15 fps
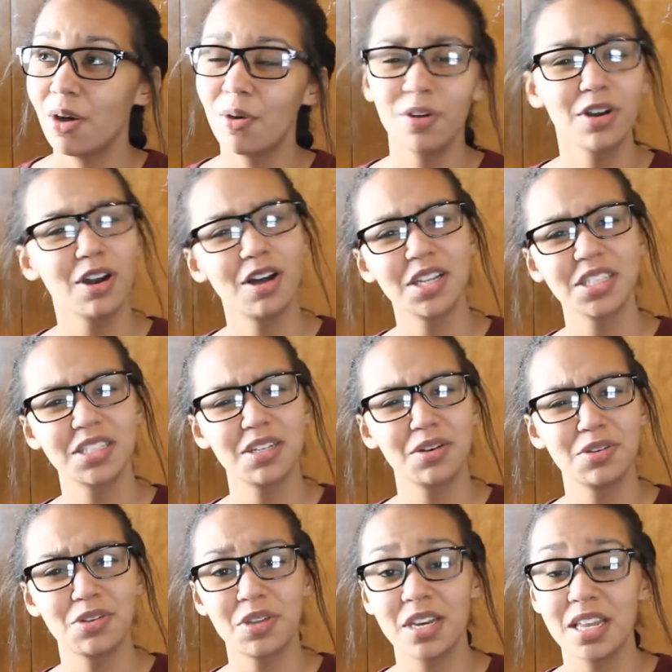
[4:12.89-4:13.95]
or
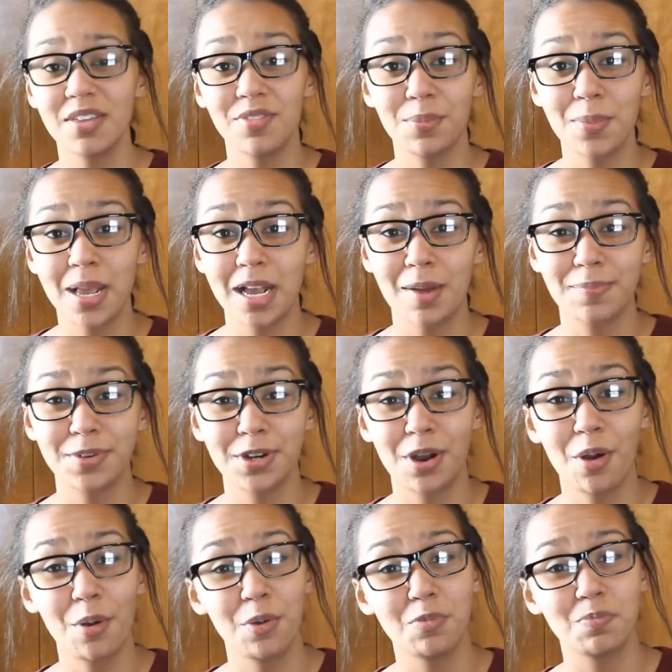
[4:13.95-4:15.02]
also you can even make up
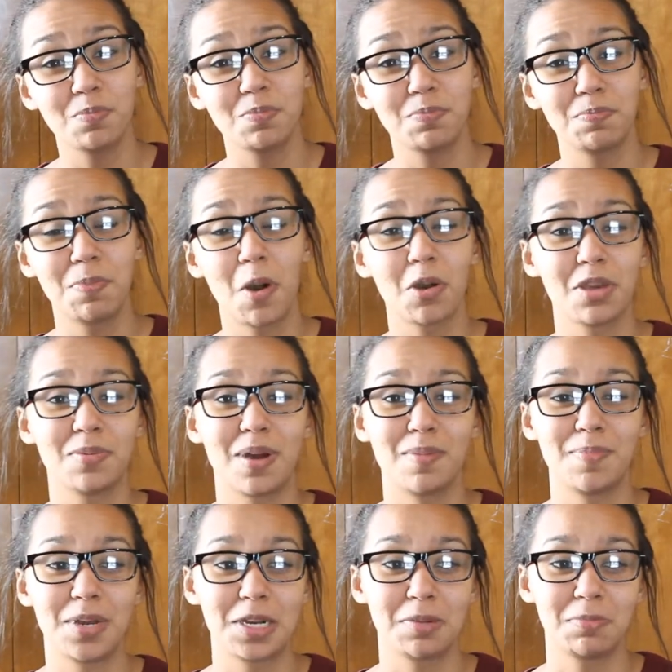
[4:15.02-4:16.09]
your own
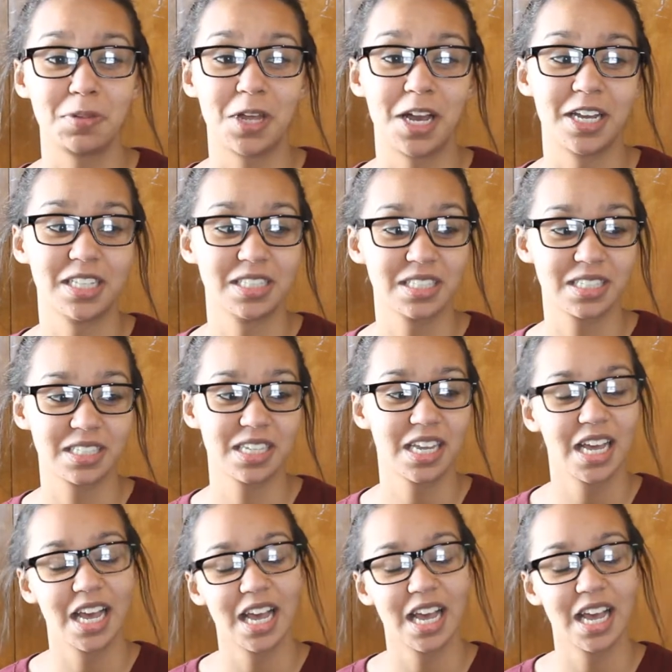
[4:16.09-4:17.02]
Pokemon pickup lines.